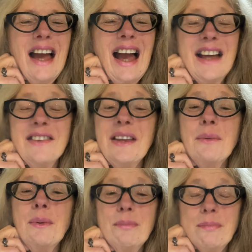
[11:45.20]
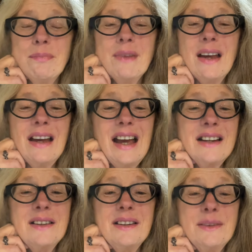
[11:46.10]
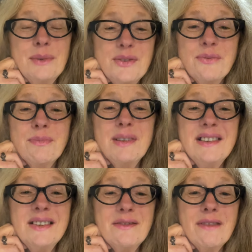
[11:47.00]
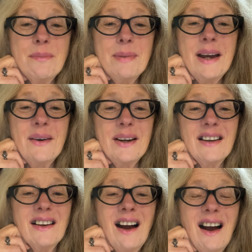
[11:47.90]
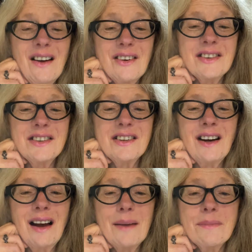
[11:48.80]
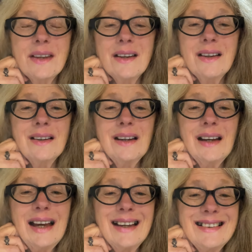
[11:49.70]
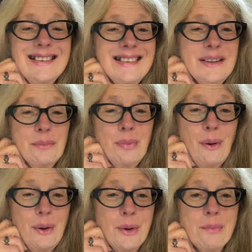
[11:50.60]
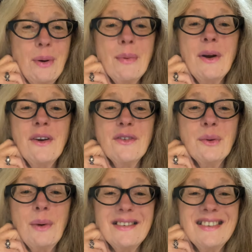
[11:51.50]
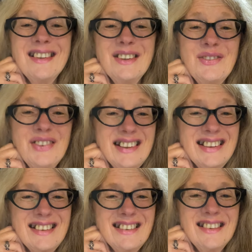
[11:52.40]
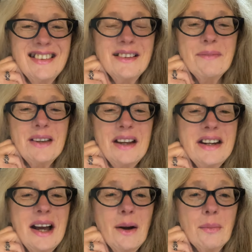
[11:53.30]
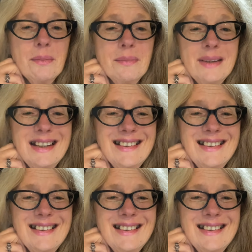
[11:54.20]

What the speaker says: And he was busy repairing a car at the time, and said he'll pop over once he's finished and help me.